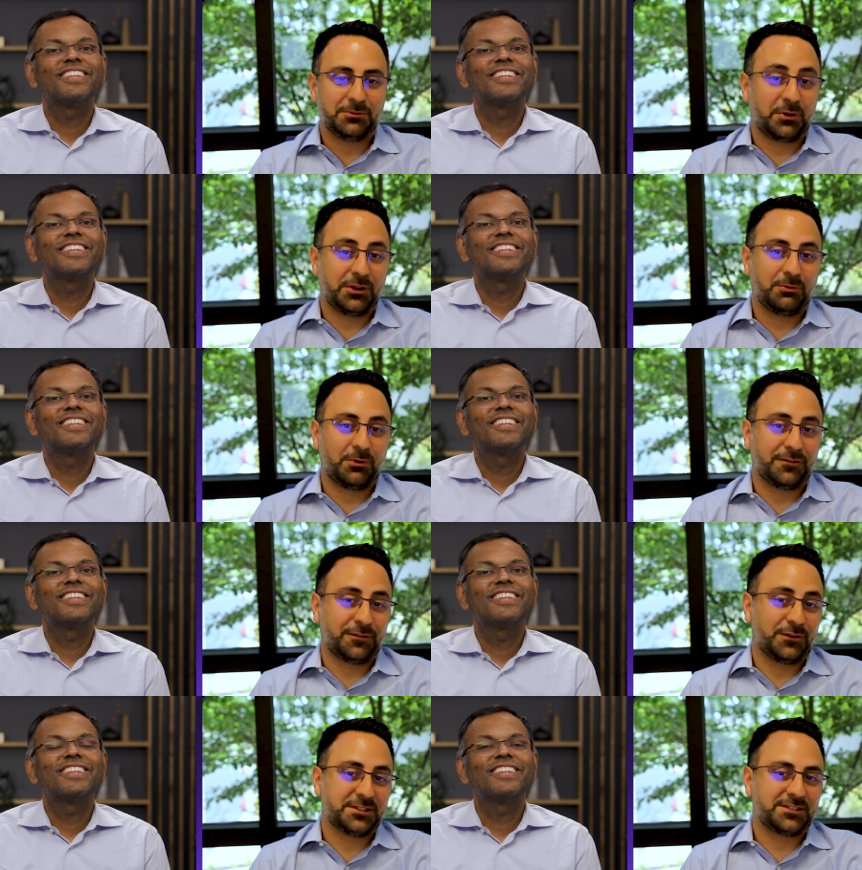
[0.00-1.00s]
Speaker 1: Probably one of the
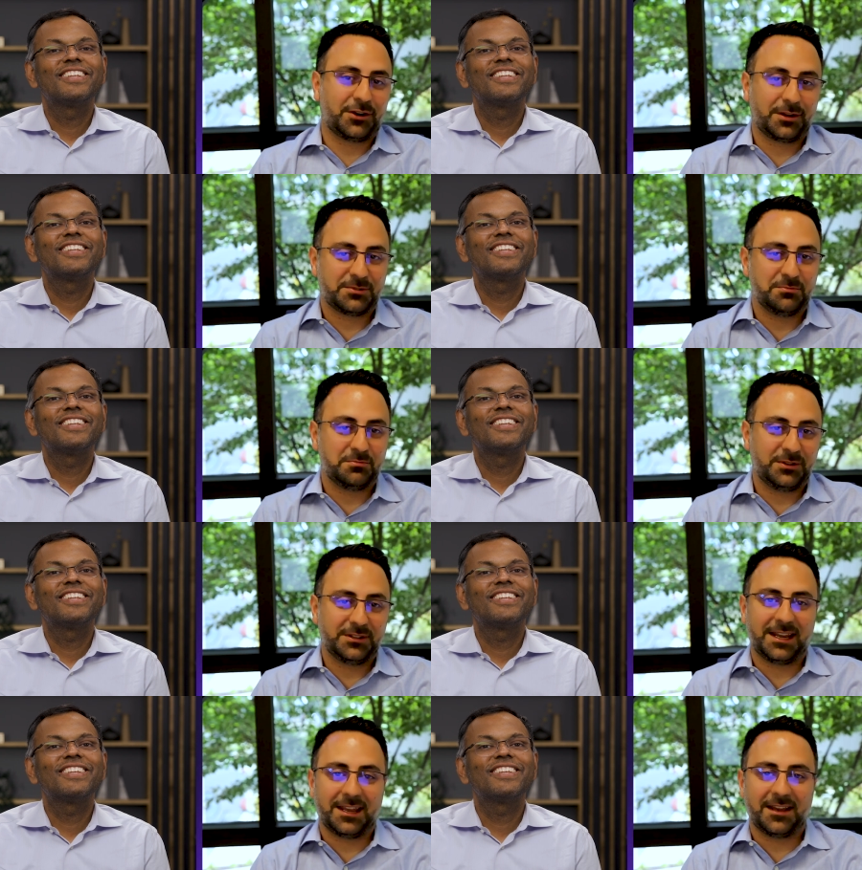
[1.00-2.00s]
first startups to build
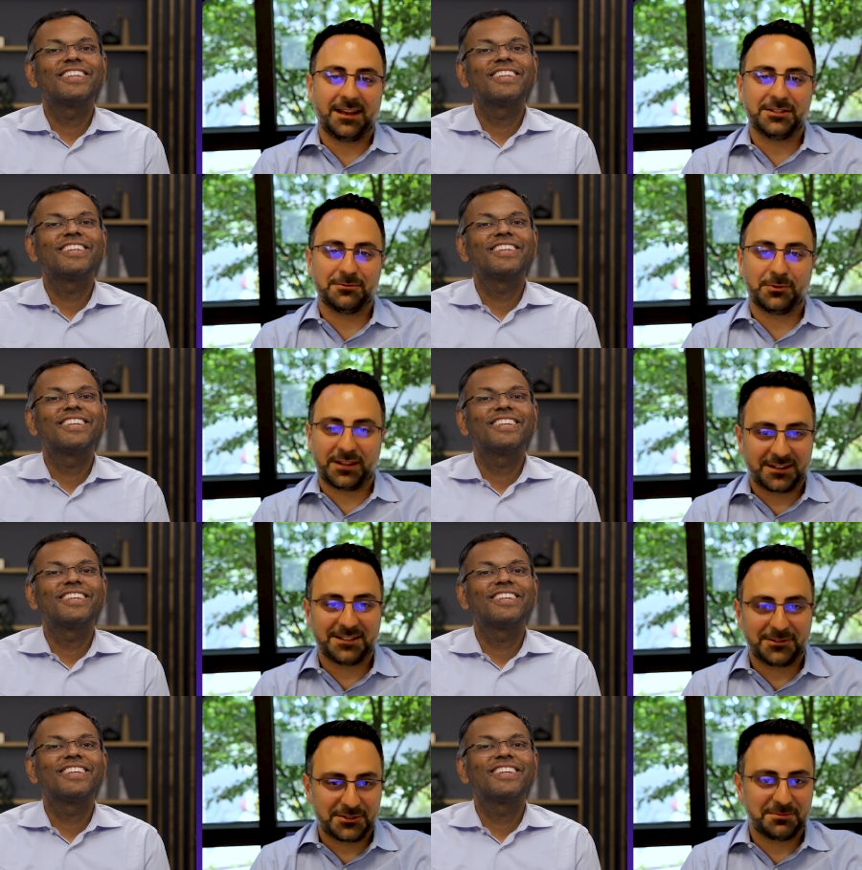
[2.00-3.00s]
an AI agent without a
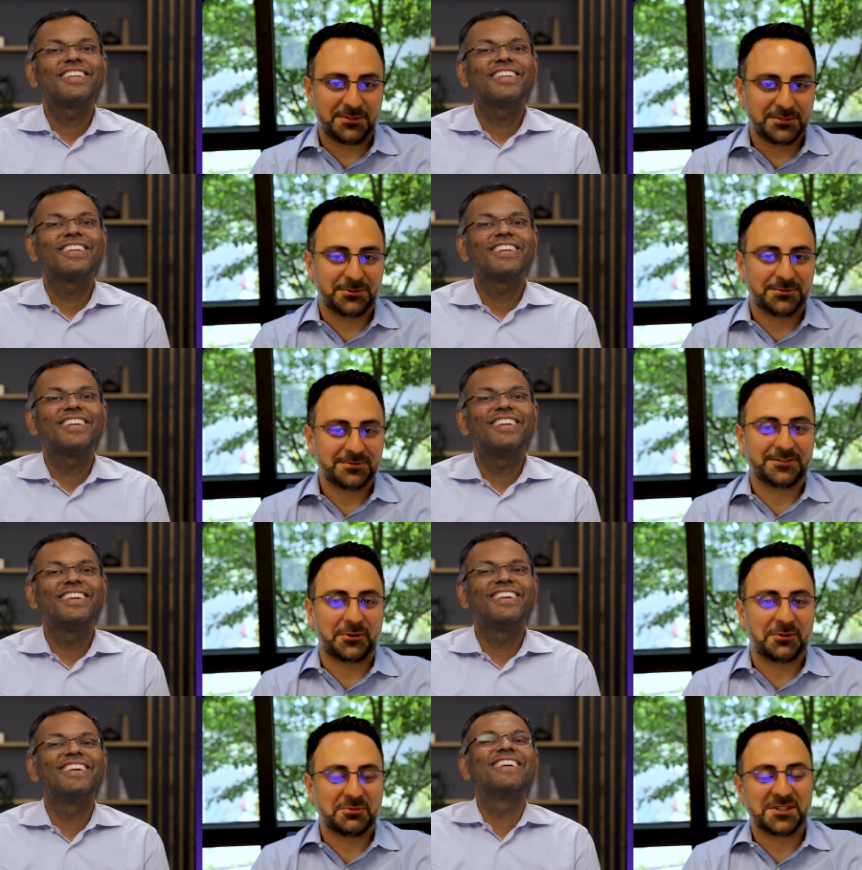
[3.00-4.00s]
single GPU,
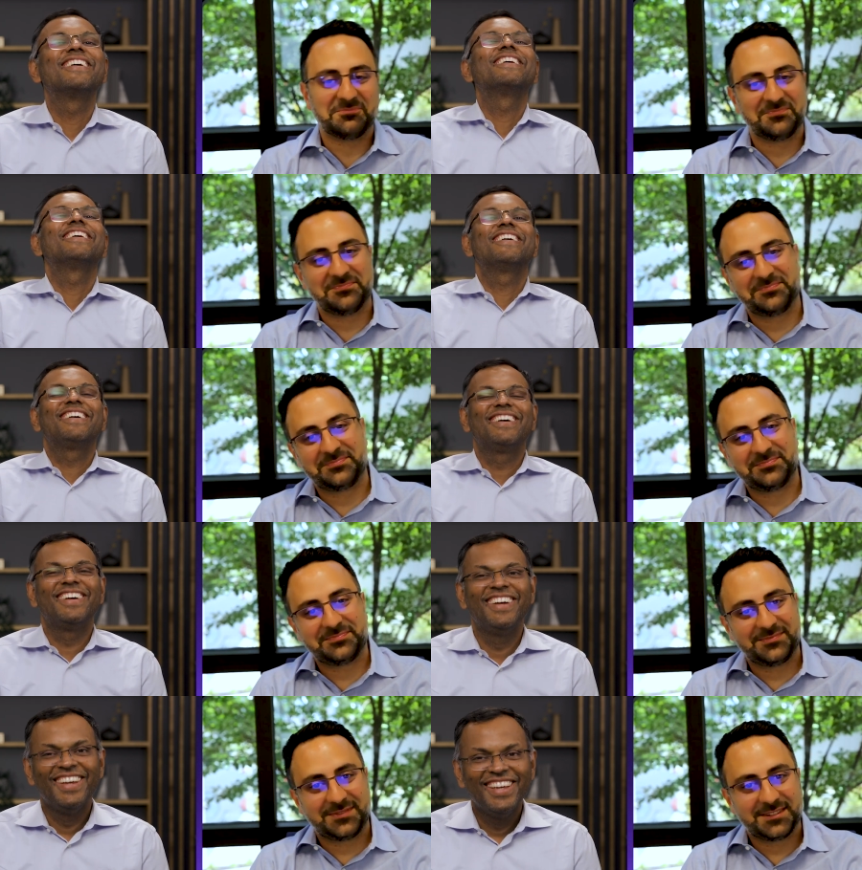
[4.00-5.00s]
knowing me.
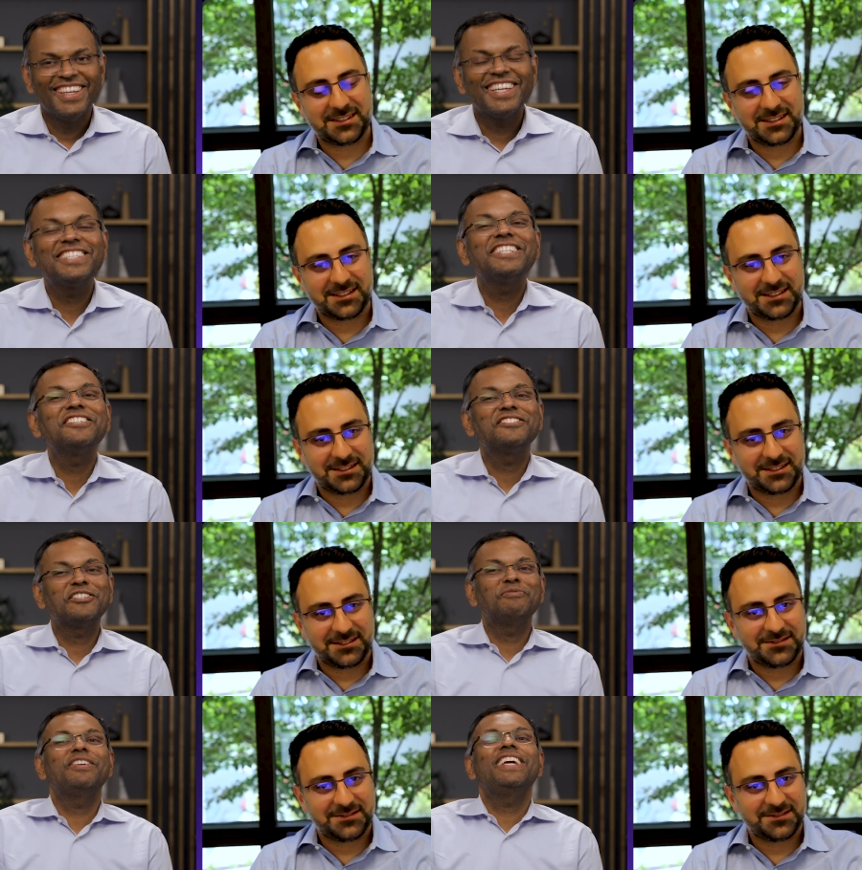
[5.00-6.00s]
Speaker 2: That
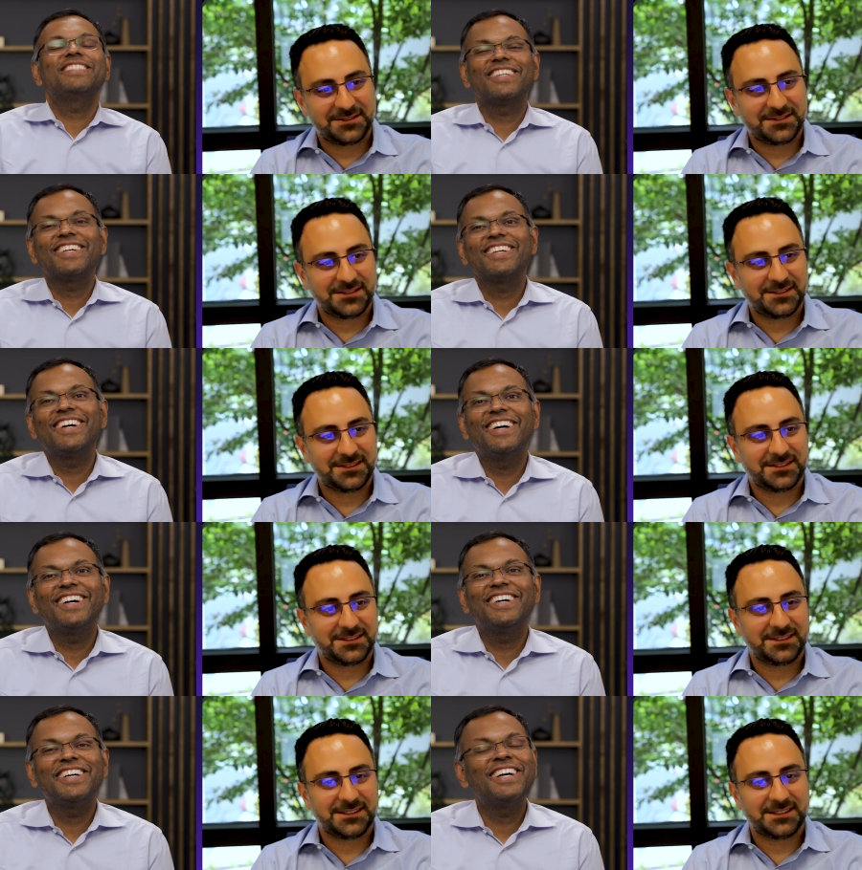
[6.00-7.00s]
sounds amazing.
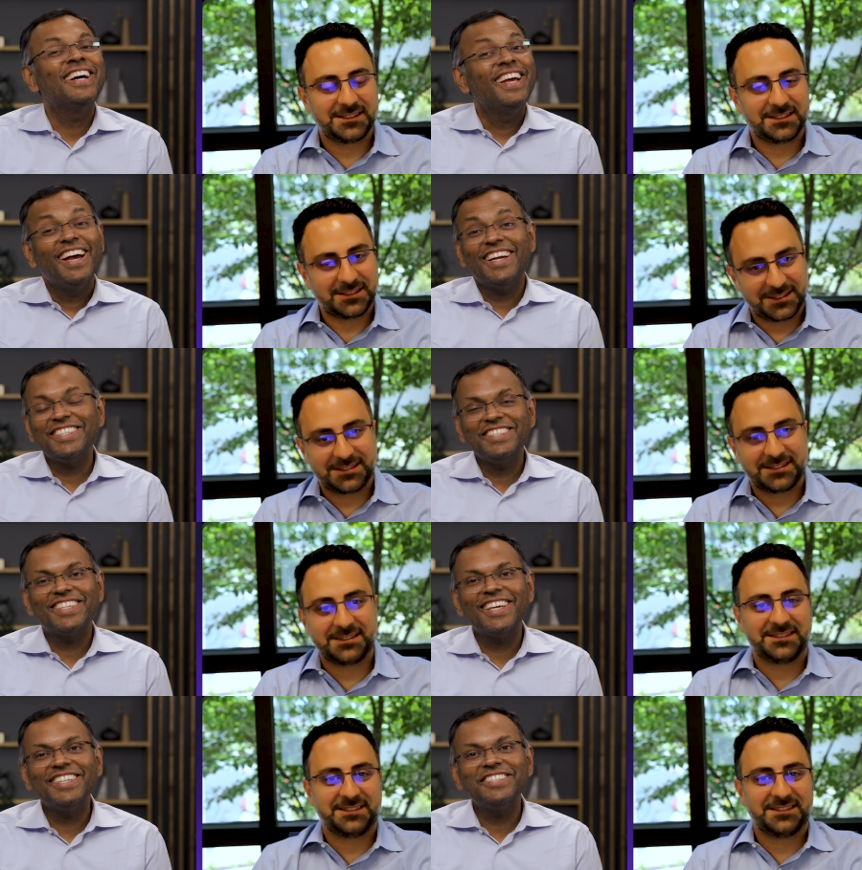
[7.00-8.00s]
Uh, actually,
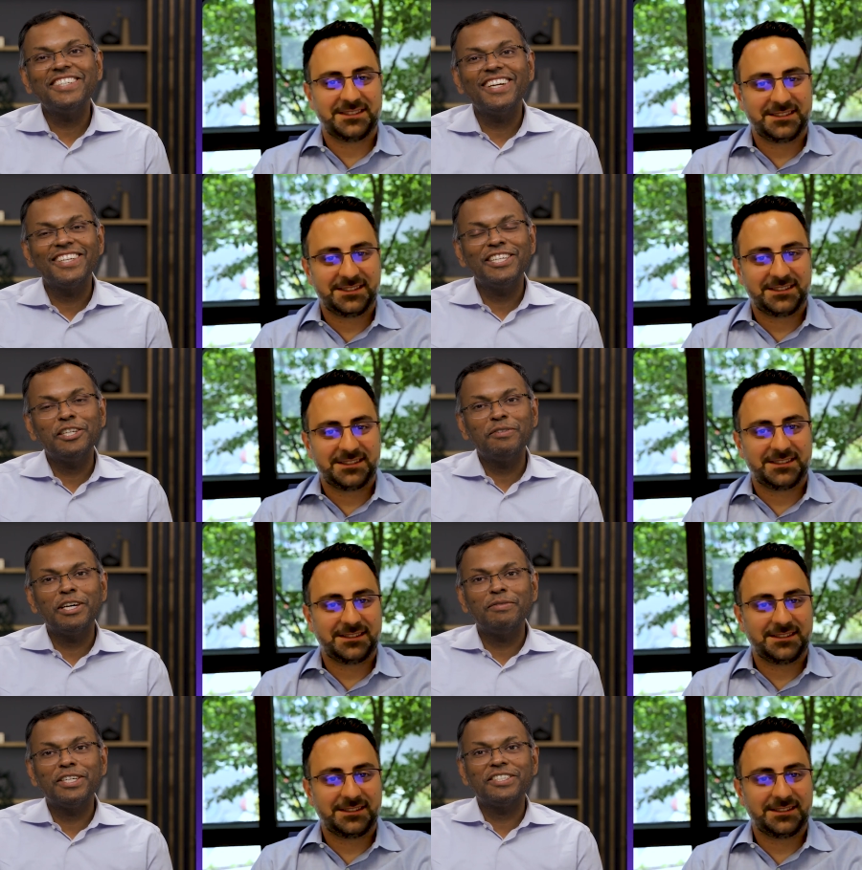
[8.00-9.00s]
can you share a little bit
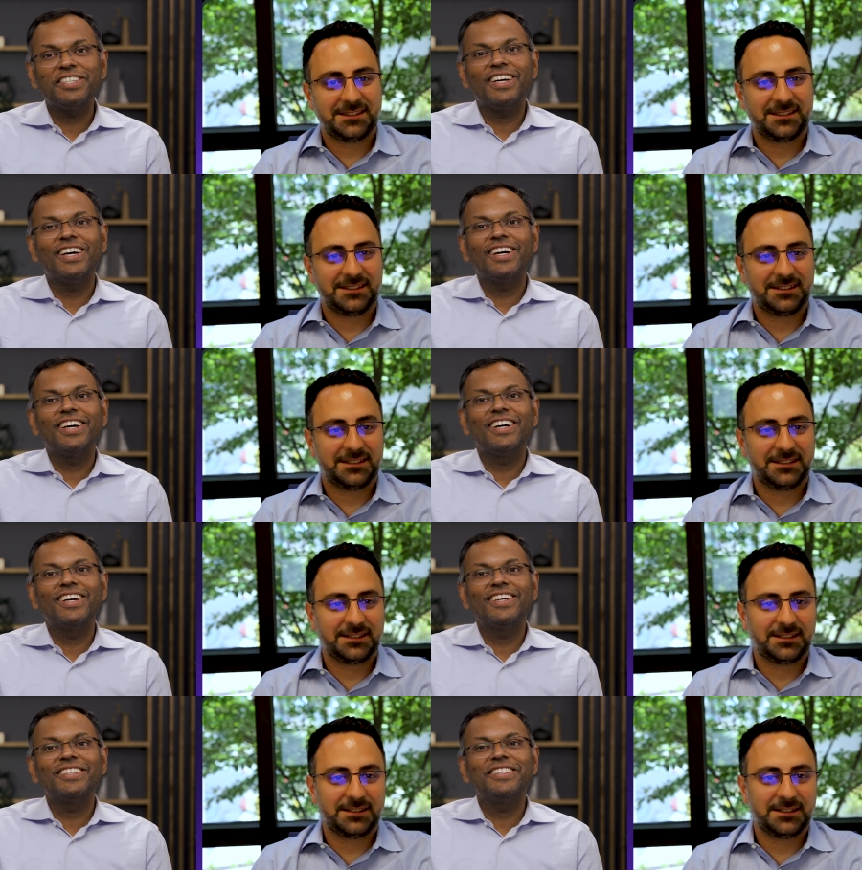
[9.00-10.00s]
about
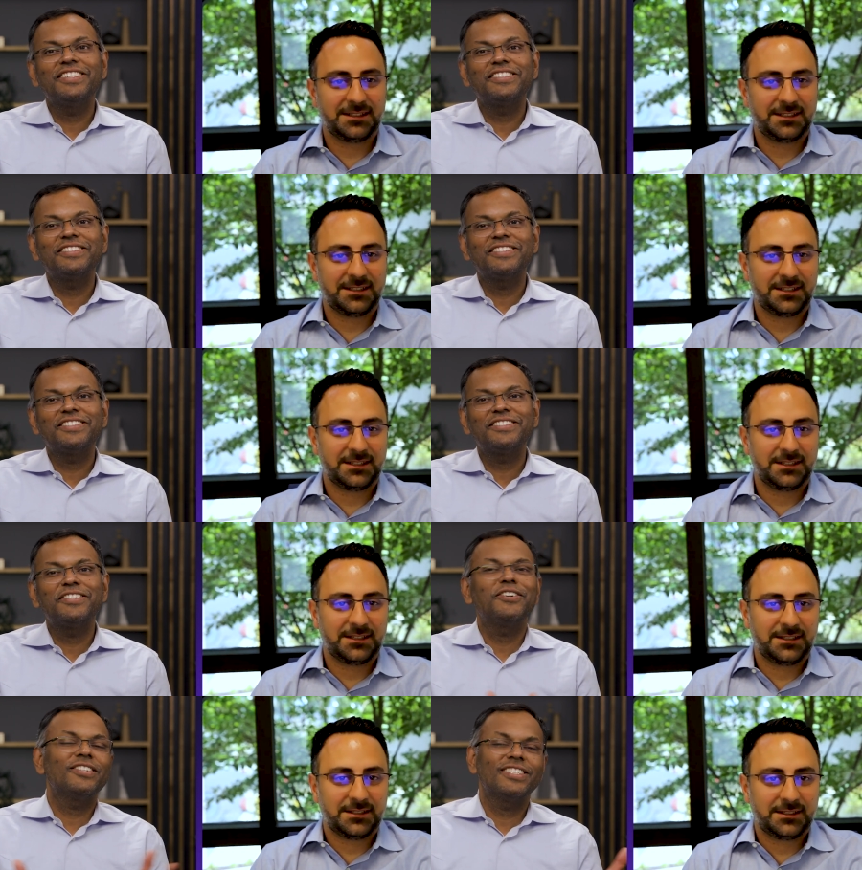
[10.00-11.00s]
uh, your
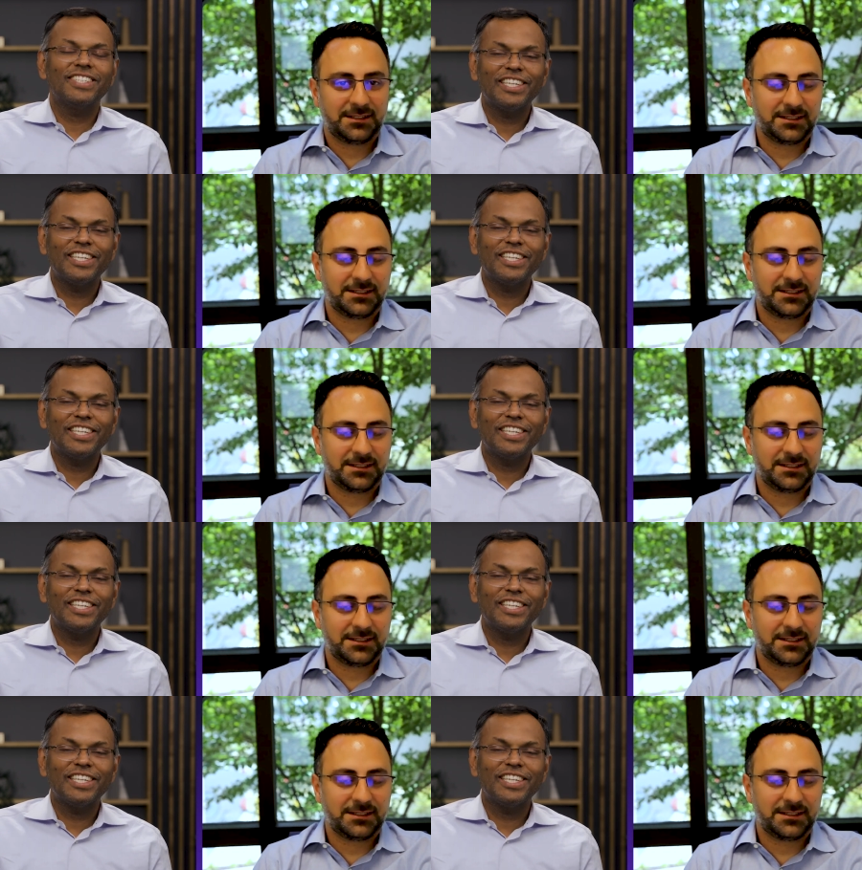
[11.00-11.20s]
role at